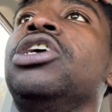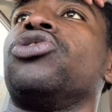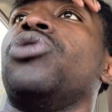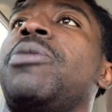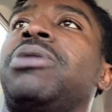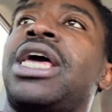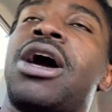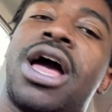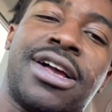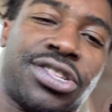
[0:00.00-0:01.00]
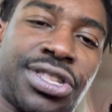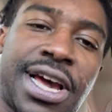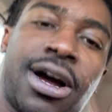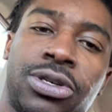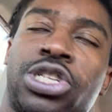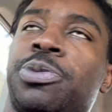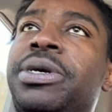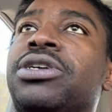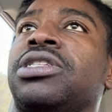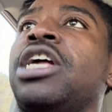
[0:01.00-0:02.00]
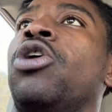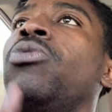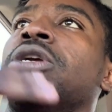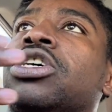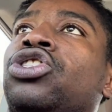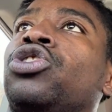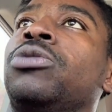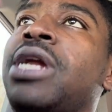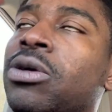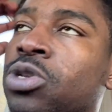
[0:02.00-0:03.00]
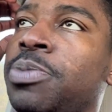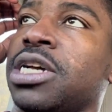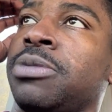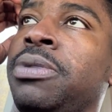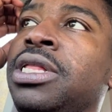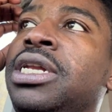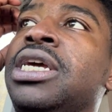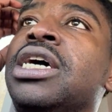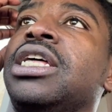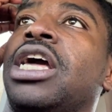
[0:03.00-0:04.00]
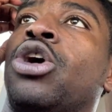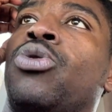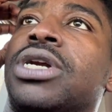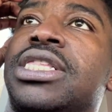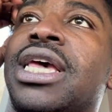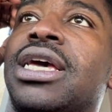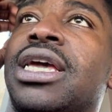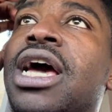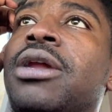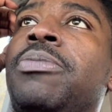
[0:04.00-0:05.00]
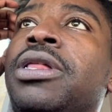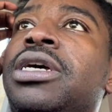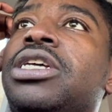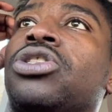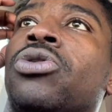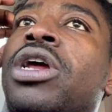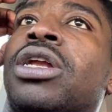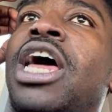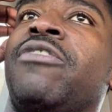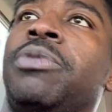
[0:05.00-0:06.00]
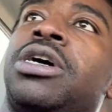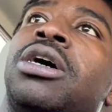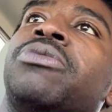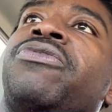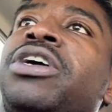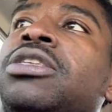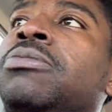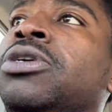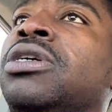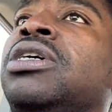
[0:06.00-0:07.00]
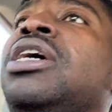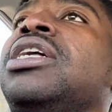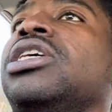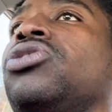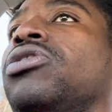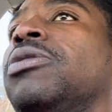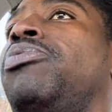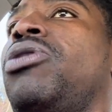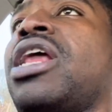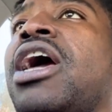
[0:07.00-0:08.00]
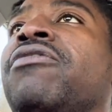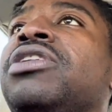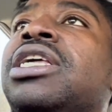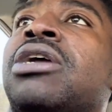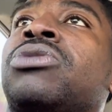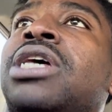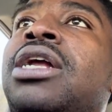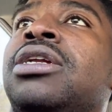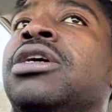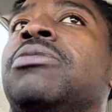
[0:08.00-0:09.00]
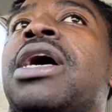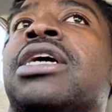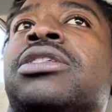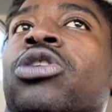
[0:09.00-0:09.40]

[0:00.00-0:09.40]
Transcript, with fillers: so they play out as childish spirits they don't want to assume that responsibility they don't want to take accountability so their life becomes victimhood they start to point at everything outside of them as